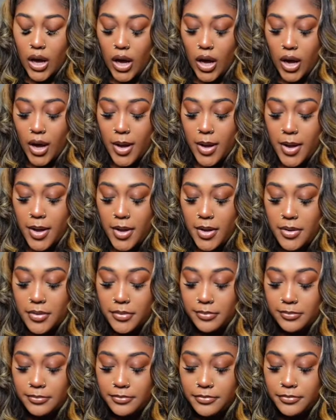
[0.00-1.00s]

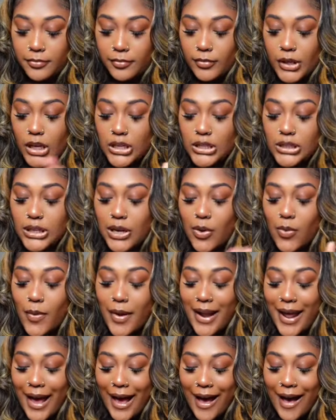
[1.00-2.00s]
So
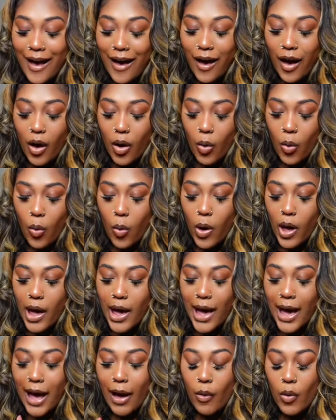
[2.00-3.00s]
now
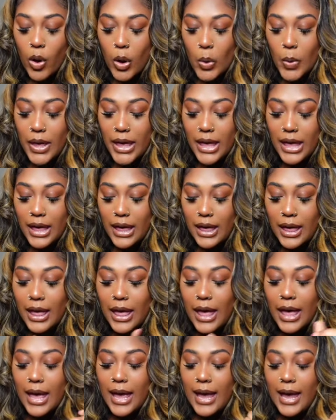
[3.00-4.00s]
I'll go ahead
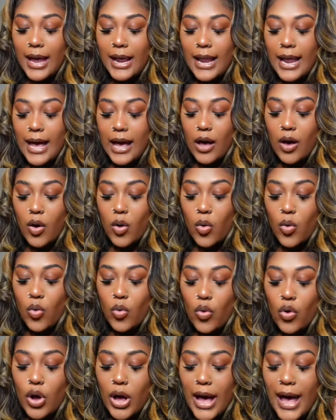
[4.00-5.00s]
and
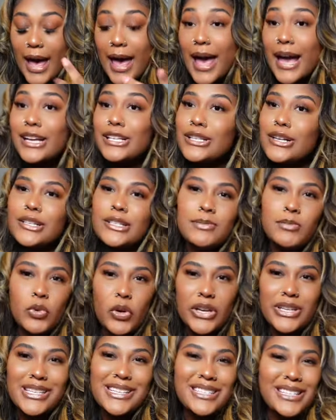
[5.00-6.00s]
now I asked her some
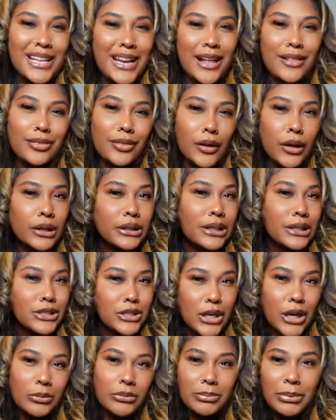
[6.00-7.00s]
questions that I thought that
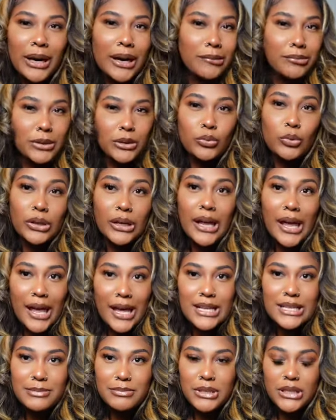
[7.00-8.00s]
y'all would probably want to
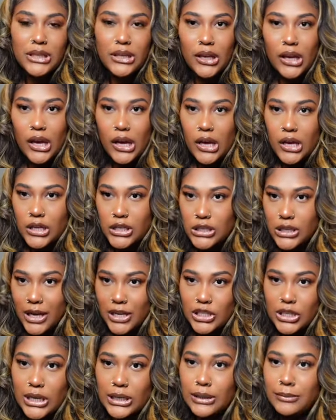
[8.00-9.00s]
ask me. So I
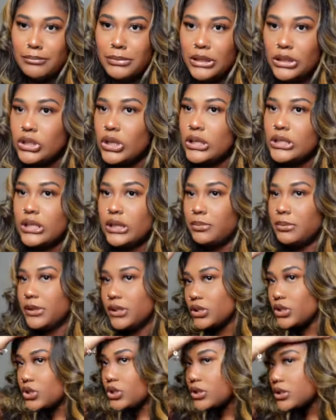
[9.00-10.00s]
tried to beat y'all to the
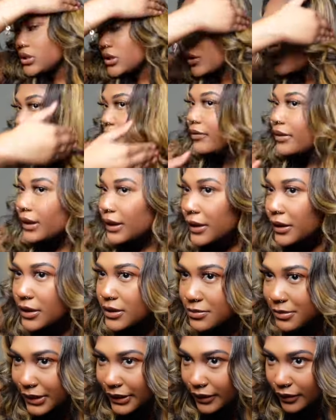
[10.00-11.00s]
punch. So I feel like
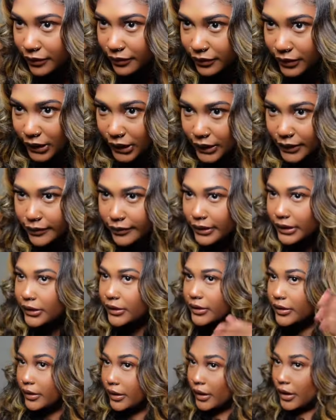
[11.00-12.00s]
it's my flying right
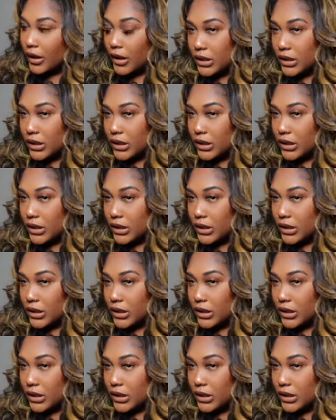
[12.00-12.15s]
there.